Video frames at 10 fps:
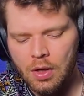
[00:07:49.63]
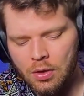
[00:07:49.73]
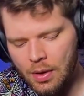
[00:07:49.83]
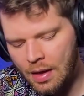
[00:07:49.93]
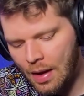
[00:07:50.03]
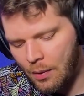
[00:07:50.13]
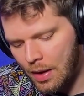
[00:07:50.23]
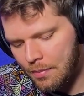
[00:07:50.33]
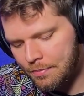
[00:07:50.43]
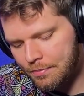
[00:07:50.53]
do it that
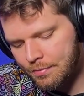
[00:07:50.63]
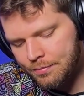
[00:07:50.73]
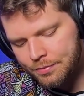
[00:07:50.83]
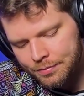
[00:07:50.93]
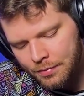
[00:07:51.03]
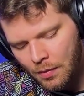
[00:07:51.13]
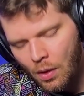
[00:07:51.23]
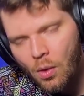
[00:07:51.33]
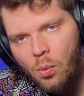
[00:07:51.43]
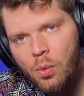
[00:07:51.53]
way.
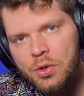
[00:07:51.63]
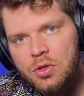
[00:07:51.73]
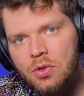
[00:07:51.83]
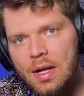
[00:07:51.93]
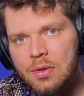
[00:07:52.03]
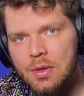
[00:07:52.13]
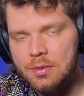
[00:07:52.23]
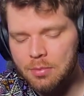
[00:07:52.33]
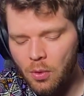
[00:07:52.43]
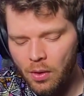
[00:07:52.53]
We're just trying to
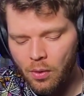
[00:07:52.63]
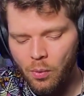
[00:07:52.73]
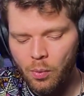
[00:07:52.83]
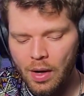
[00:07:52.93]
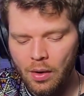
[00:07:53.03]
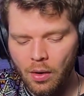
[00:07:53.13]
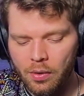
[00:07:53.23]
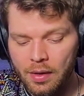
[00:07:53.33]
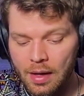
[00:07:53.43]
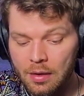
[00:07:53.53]
explore where
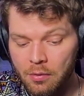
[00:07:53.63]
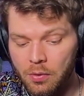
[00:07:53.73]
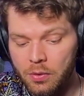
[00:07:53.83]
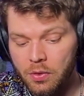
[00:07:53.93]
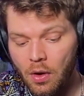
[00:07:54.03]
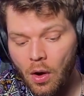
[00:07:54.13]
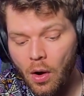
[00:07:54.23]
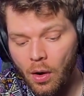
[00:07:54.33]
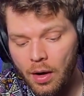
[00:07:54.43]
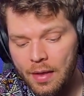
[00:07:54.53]
the intervals
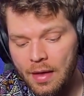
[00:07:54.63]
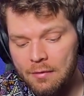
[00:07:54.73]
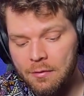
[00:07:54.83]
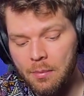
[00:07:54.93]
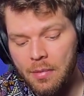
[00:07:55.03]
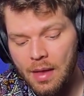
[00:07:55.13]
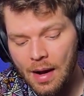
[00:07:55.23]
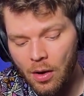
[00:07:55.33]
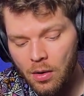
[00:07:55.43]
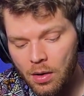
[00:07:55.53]
are, and then from
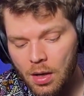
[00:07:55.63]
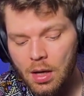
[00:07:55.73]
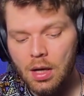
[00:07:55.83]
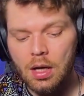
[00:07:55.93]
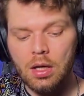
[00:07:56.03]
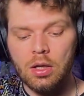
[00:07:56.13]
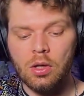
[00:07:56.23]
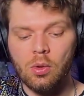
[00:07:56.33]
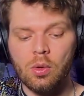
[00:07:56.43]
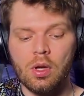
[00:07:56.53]
there
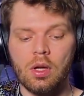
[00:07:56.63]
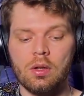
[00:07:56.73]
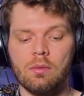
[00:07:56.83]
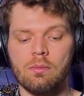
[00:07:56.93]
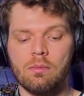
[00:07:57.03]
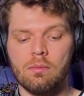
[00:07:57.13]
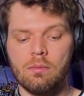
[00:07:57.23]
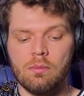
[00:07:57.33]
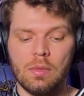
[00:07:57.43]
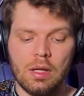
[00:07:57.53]
you
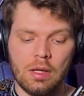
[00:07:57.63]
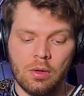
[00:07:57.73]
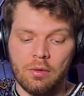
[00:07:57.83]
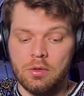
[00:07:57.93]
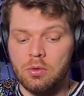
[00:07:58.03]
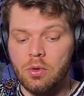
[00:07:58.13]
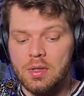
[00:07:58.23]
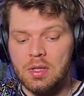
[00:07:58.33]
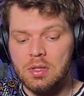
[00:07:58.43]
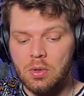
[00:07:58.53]
have two
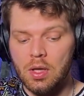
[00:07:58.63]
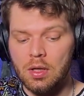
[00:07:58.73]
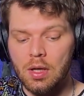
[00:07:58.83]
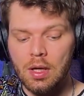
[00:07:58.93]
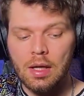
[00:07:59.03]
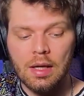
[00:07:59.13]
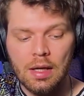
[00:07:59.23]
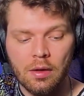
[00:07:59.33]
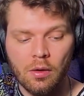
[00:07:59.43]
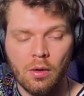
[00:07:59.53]
choices. You could
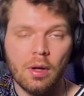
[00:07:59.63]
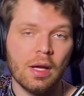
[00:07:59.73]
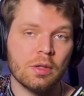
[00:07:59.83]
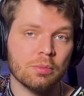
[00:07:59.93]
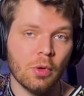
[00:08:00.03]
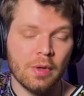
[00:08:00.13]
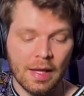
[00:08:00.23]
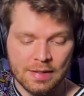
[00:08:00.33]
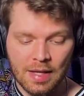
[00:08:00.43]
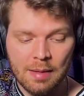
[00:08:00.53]
either explore
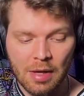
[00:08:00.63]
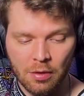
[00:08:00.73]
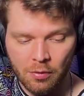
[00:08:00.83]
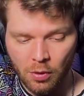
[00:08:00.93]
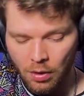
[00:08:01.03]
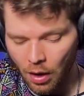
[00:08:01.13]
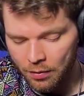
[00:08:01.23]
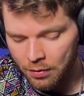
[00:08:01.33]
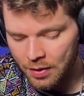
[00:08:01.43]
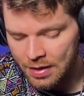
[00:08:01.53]
that same interval
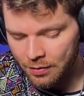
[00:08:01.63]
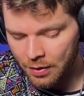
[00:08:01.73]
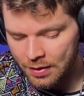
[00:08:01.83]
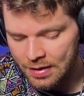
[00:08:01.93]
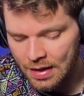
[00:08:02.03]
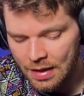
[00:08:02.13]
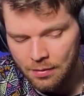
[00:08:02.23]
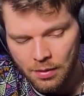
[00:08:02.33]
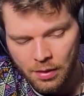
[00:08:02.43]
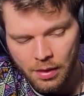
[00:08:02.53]
off of a different C
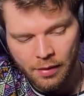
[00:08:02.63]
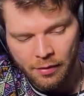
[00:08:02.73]
and